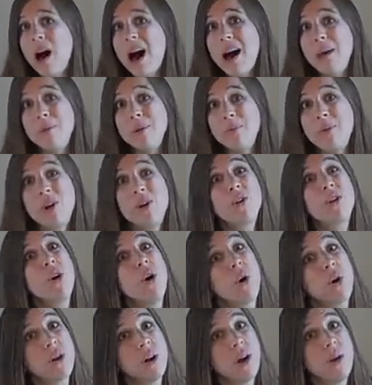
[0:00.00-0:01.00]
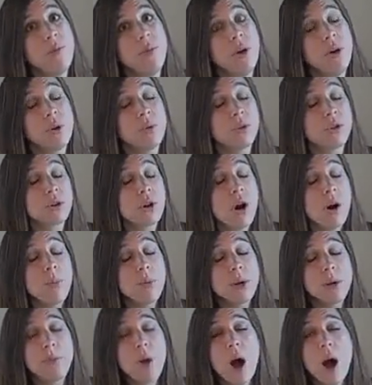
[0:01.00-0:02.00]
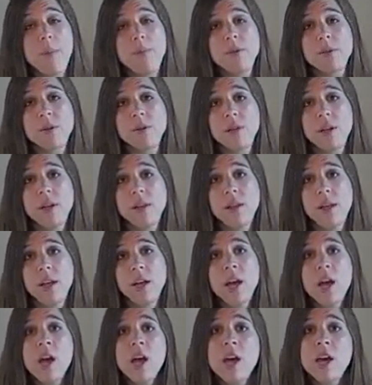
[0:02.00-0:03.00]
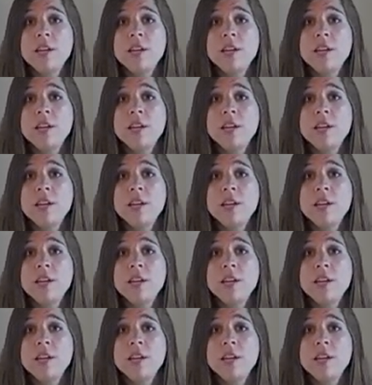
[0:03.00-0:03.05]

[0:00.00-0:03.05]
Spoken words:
almond milk, coconut milk, which are all pretty popular lately,